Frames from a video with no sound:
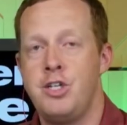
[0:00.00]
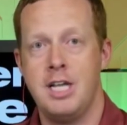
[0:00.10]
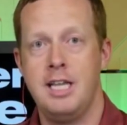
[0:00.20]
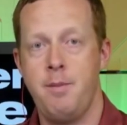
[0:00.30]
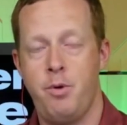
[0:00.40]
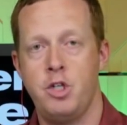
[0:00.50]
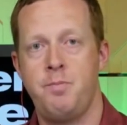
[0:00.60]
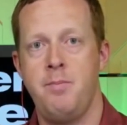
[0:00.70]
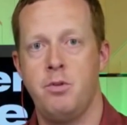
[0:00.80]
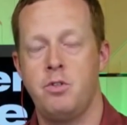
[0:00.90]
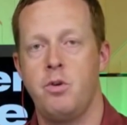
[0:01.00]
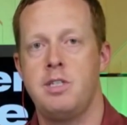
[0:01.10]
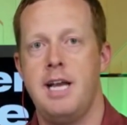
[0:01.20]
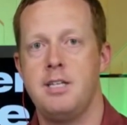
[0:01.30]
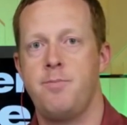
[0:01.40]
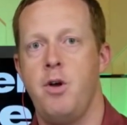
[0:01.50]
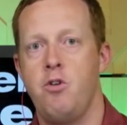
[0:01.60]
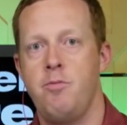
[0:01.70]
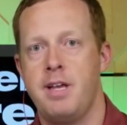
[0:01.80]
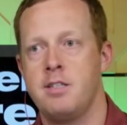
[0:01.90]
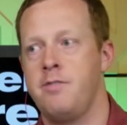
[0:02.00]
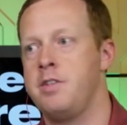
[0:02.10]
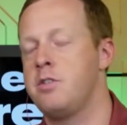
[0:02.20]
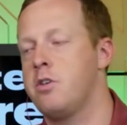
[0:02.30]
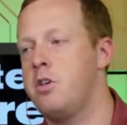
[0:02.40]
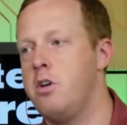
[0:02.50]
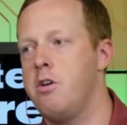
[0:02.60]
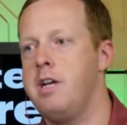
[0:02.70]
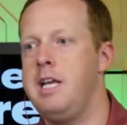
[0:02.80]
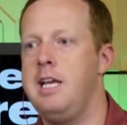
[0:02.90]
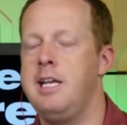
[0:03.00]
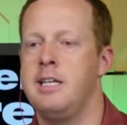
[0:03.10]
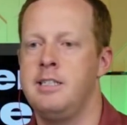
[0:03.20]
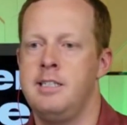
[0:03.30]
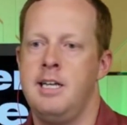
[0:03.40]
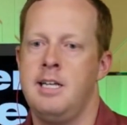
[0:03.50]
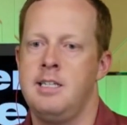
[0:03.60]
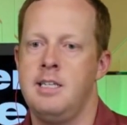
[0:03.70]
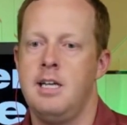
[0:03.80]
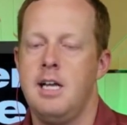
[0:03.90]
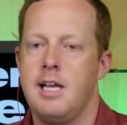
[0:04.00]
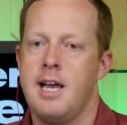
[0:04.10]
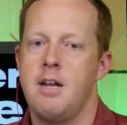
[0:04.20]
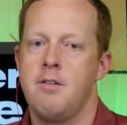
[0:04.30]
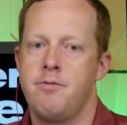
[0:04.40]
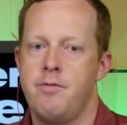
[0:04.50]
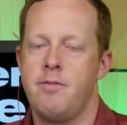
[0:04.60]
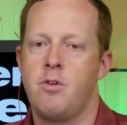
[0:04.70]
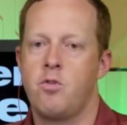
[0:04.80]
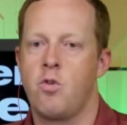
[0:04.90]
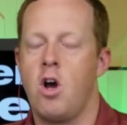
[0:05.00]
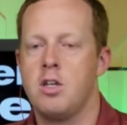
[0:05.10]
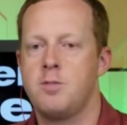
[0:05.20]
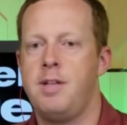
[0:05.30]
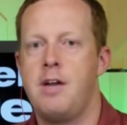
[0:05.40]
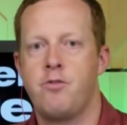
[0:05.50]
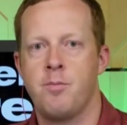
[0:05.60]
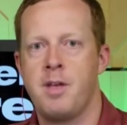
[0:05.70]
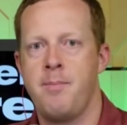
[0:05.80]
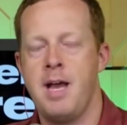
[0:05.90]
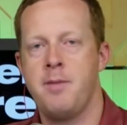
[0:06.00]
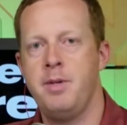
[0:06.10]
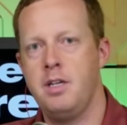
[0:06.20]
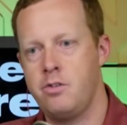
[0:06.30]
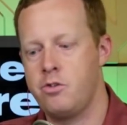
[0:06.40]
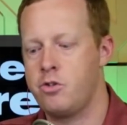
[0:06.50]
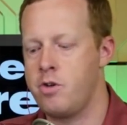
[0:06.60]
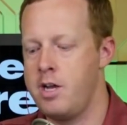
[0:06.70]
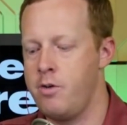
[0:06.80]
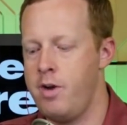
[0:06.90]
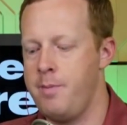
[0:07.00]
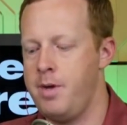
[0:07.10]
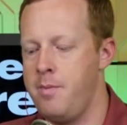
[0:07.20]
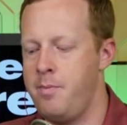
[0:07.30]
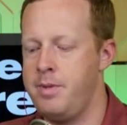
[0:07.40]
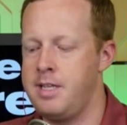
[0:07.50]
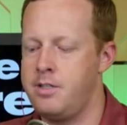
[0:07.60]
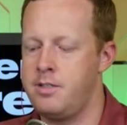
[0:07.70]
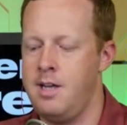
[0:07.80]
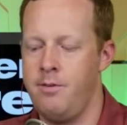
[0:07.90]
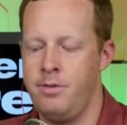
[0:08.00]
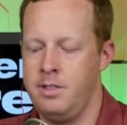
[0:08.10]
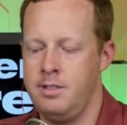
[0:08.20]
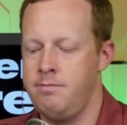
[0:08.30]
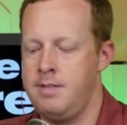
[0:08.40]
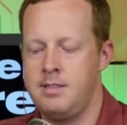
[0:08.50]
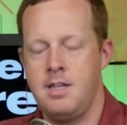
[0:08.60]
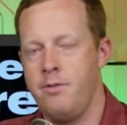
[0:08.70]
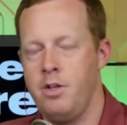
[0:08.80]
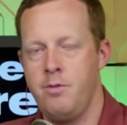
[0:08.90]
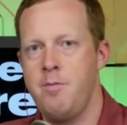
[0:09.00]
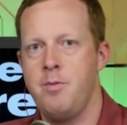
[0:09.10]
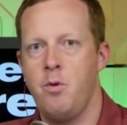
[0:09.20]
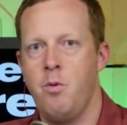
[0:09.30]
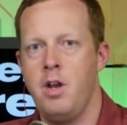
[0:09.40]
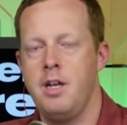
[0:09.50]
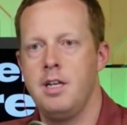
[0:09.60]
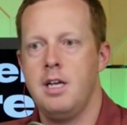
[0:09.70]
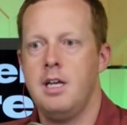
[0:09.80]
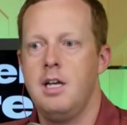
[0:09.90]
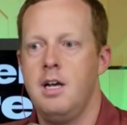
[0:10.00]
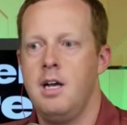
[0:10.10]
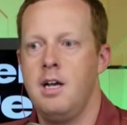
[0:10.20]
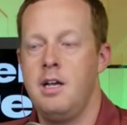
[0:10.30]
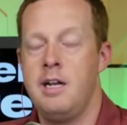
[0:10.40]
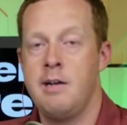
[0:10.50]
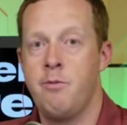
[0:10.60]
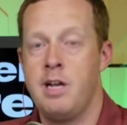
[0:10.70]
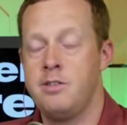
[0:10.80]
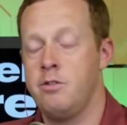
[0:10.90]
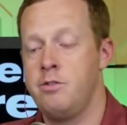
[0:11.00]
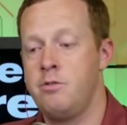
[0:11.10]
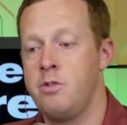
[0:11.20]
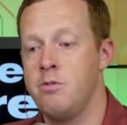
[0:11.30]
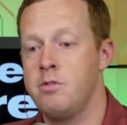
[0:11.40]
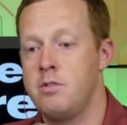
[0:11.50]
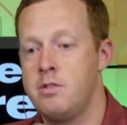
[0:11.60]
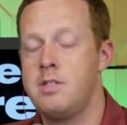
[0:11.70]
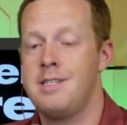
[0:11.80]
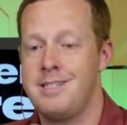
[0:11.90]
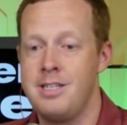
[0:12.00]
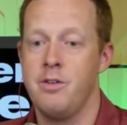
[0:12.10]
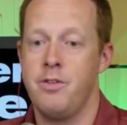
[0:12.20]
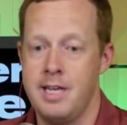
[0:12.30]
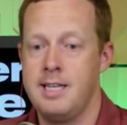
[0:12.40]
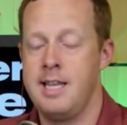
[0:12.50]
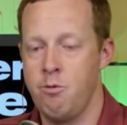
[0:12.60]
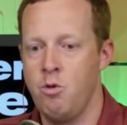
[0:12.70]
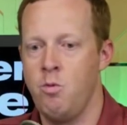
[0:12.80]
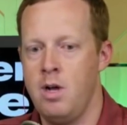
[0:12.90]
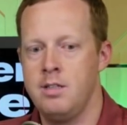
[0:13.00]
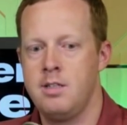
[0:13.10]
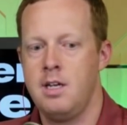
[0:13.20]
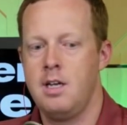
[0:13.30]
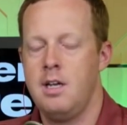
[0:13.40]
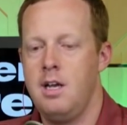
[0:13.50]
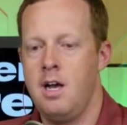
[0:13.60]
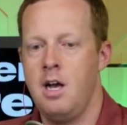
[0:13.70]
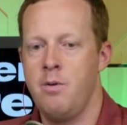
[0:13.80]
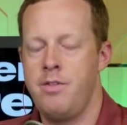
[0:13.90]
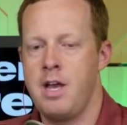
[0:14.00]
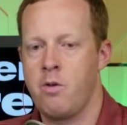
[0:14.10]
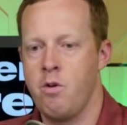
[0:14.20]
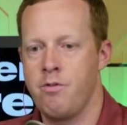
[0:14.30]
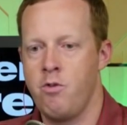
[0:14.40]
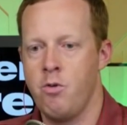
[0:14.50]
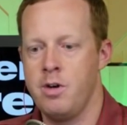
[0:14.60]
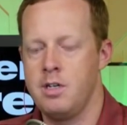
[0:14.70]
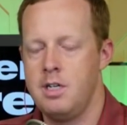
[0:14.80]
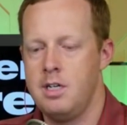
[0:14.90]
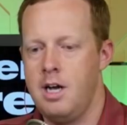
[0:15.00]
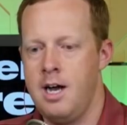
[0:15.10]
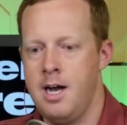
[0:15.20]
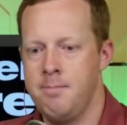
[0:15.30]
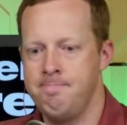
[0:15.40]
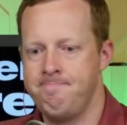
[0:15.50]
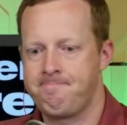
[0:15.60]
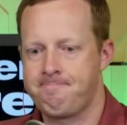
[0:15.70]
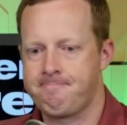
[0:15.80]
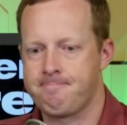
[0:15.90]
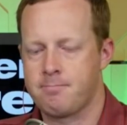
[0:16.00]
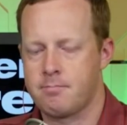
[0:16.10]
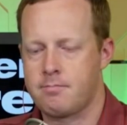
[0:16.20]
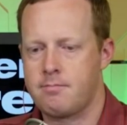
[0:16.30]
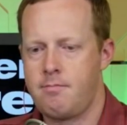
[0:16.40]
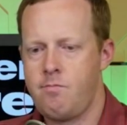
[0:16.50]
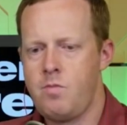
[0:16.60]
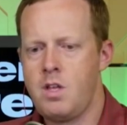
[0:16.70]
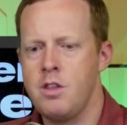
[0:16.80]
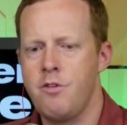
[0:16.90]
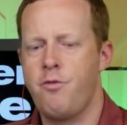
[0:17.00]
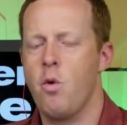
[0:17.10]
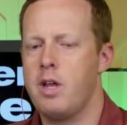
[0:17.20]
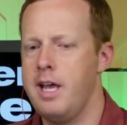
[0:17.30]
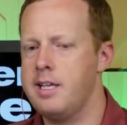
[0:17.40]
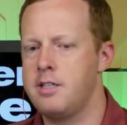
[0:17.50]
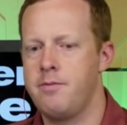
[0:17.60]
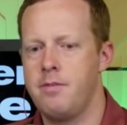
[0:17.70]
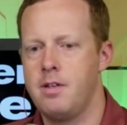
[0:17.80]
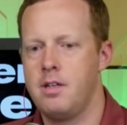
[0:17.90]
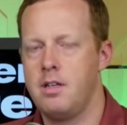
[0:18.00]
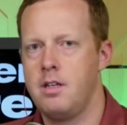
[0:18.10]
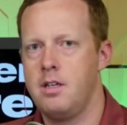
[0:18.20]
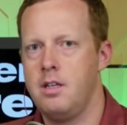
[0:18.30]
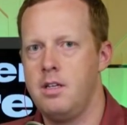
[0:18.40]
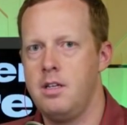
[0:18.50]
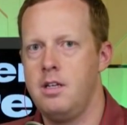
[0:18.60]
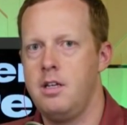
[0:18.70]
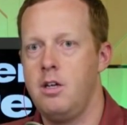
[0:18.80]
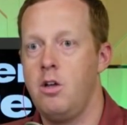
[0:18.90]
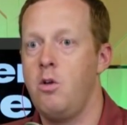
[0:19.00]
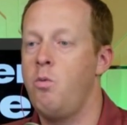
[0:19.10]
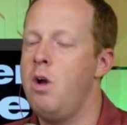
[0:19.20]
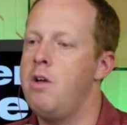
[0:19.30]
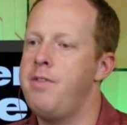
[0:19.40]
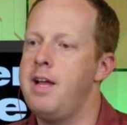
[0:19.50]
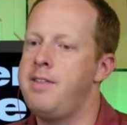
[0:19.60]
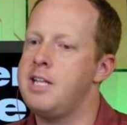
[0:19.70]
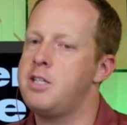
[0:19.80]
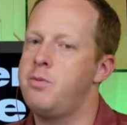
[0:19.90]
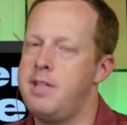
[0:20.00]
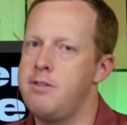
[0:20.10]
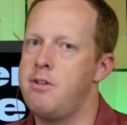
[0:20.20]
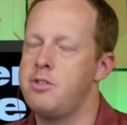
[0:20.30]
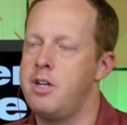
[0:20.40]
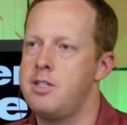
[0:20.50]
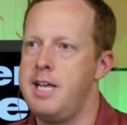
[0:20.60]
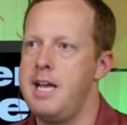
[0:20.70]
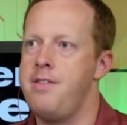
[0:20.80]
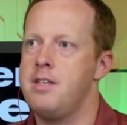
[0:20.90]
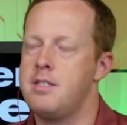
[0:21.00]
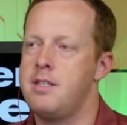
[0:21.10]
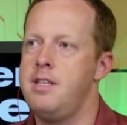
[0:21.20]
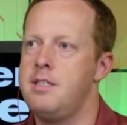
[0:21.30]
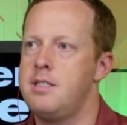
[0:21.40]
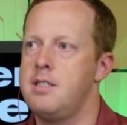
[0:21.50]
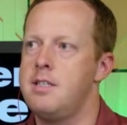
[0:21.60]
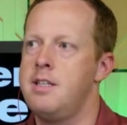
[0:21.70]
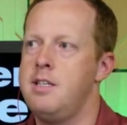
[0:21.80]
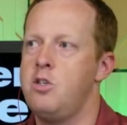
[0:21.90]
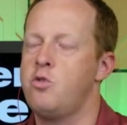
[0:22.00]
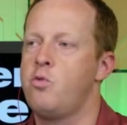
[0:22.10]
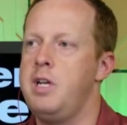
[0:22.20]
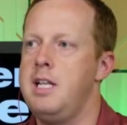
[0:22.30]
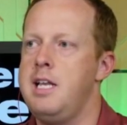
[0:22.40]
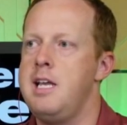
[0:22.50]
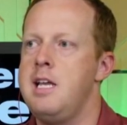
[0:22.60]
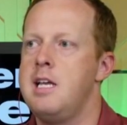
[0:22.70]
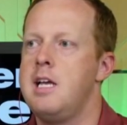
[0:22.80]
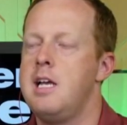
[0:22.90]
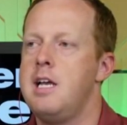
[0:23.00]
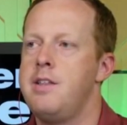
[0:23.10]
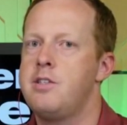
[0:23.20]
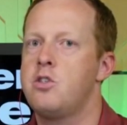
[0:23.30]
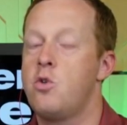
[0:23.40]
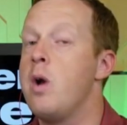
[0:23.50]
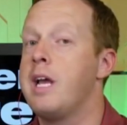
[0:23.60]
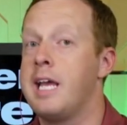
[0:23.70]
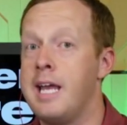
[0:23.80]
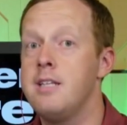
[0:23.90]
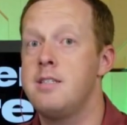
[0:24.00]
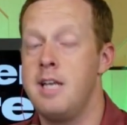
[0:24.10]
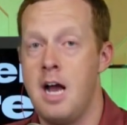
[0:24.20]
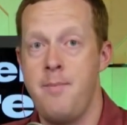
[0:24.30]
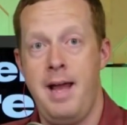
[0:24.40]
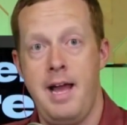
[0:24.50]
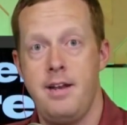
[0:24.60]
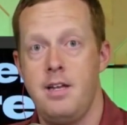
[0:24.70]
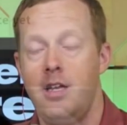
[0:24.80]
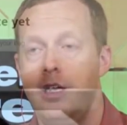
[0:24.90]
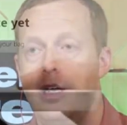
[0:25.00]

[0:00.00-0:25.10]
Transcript: gently push people towards S mode because of its security and sure. and kind of cross platform compatibility that they're trying to ramp up. But that's just not really that's not really what people wanted. Right. Uh, and I what I still don't still think they will want uh, with that right. going forward. Um, I mean, if you want a tablet, gigs buy an of, iPad. well, th- that's what that's what I was going to say. This this this is really this is going against the iPad.